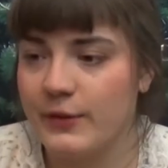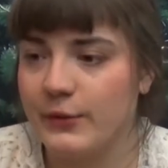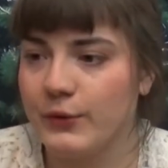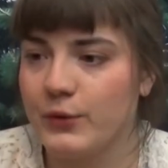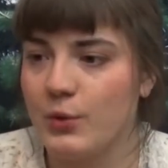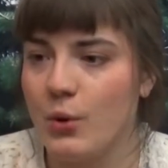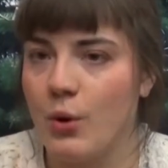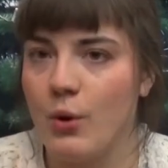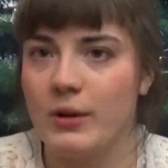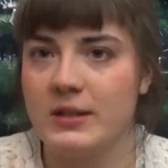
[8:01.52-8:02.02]
of
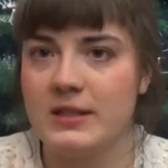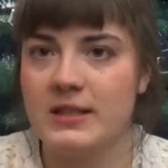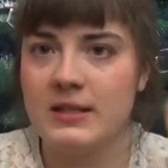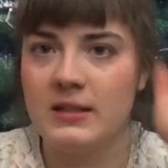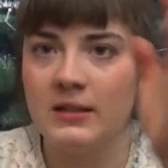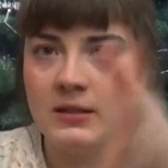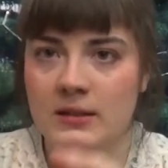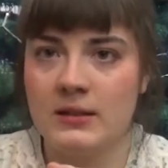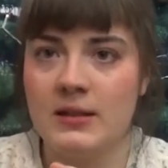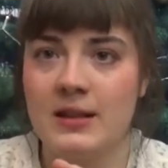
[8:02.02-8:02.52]
drawers
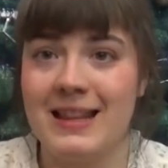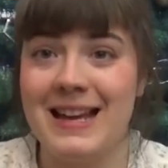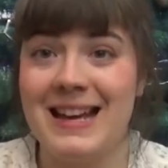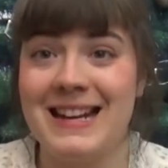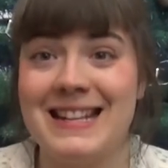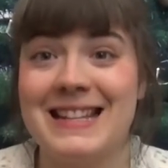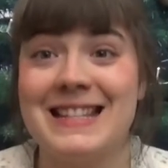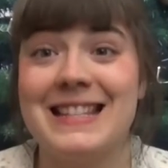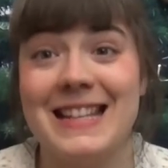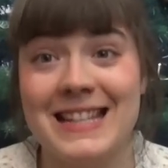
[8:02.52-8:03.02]
that
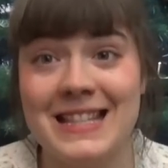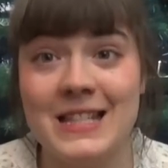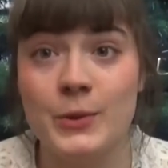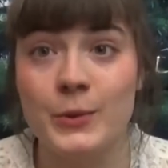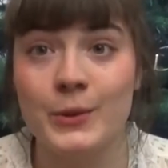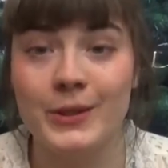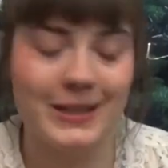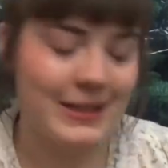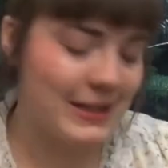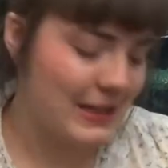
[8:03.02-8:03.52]
it sits
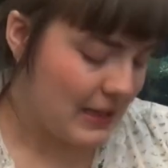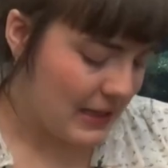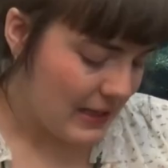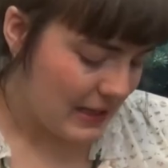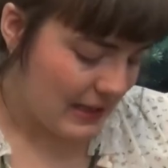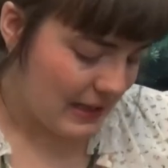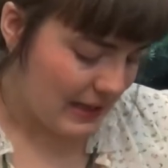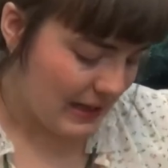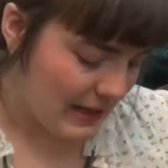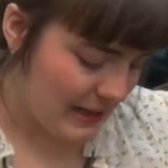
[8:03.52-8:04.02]
on.
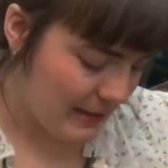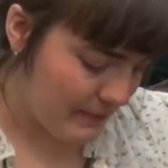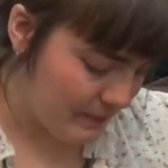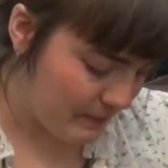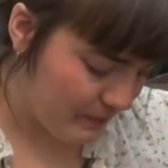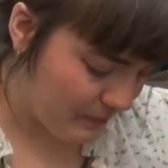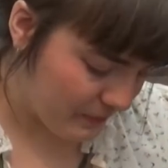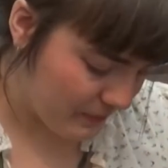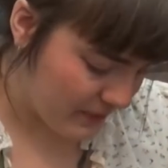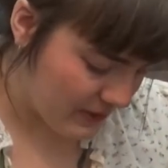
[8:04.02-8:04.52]

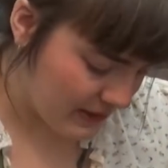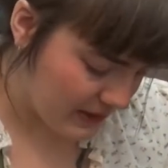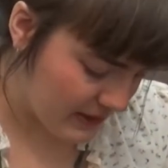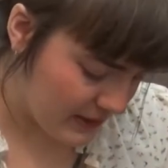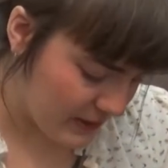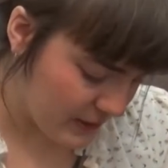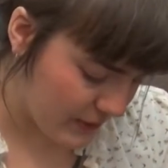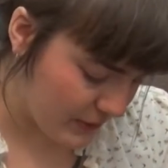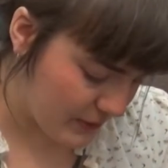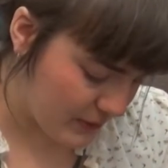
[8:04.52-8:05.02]

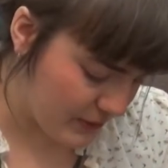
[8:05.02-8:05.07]
So